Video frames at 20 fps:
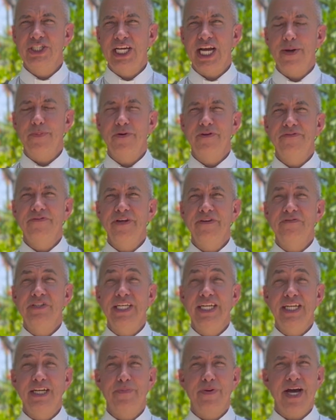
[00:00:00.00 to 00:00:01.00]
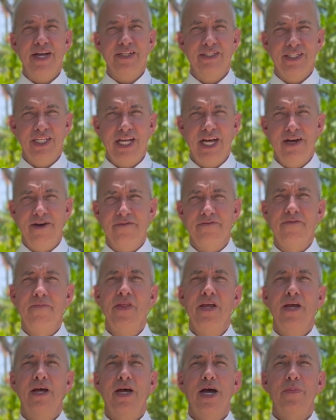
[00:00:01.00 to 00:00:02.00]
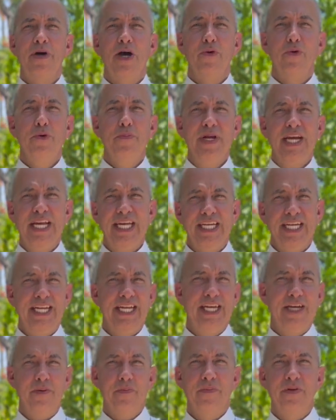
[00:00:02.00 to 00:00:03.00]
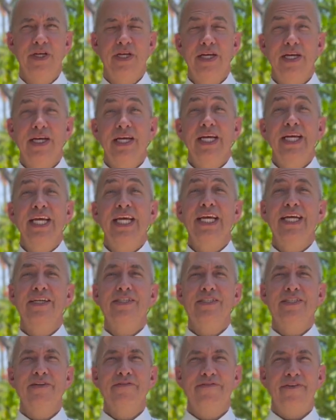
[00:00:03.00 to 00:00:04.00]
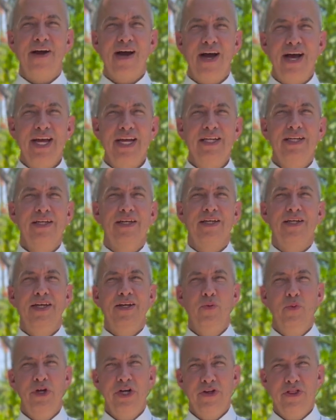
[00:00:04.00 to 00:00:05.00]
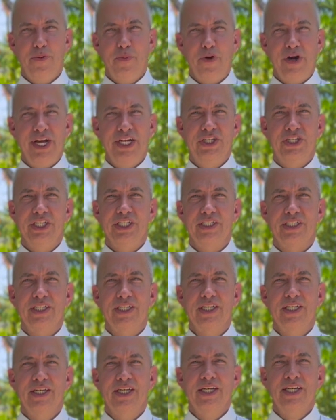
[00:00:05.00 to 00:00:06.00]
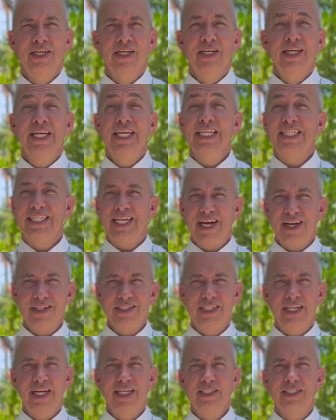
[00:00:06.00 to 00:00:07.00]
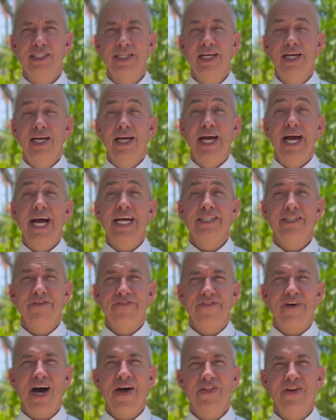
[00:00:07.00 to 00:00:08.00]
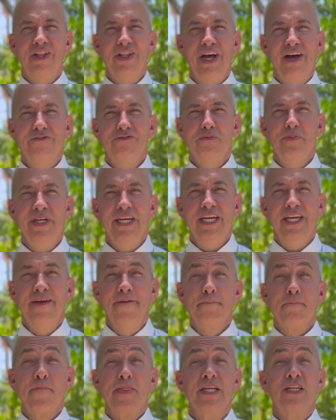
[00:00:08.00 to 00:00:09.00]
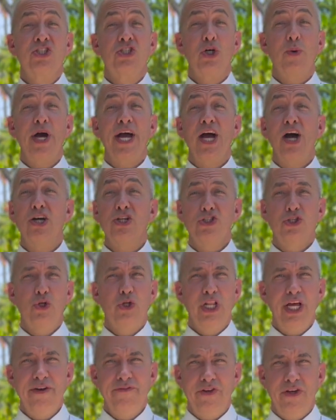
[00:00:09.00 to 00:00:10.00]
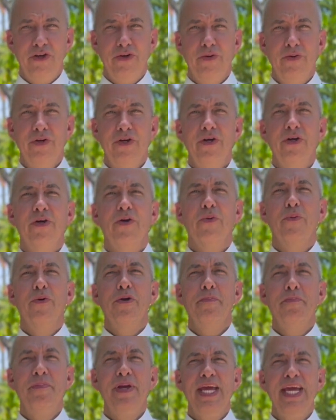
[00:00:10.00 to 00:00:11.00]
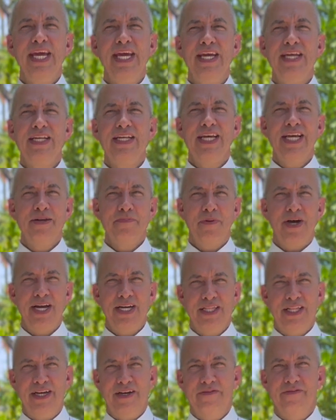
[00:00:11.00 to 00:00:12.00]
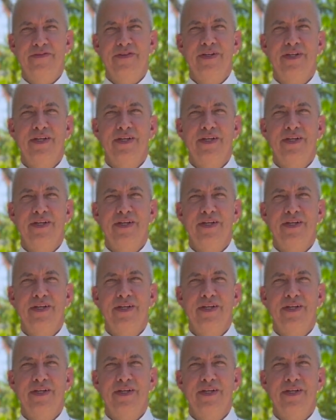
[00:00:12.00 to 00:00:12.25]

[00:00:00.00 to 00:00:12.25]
chapter 15 about his love, about remaining in him. He is the vine, and we are the branches. He tells us, As the Father loves me, so I also love you. Remain in my love.